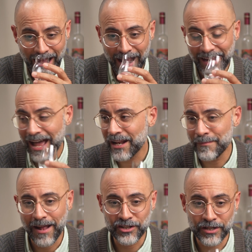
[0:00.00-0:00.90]
I gotta
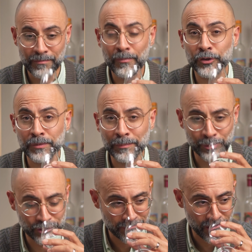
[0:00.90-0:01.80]
imagine most people
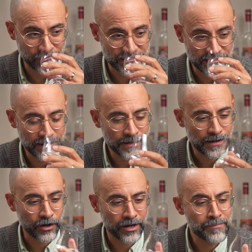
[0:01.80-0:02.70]
who smell this
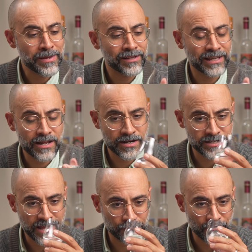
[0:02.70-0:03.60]
are immediately gonna
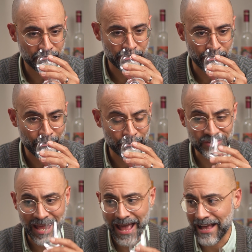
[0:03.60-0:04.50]
identify the nose
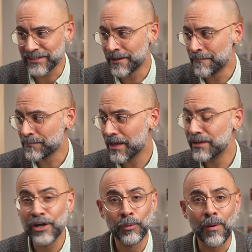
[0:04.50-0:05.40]
as
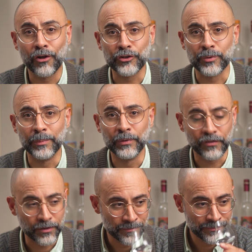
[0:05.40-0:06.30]
nail polish
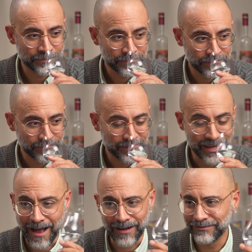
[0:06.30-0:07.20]
remover.
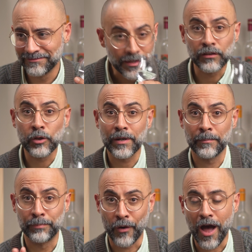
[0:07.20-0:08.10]
Yeah, a little bit
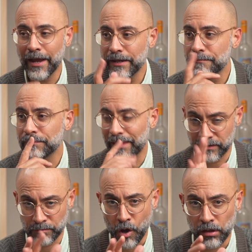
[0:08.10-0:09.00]
of brine, like
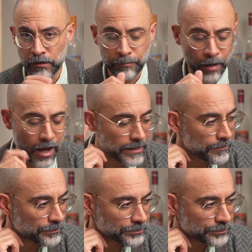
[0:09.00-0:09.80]
some olive brine.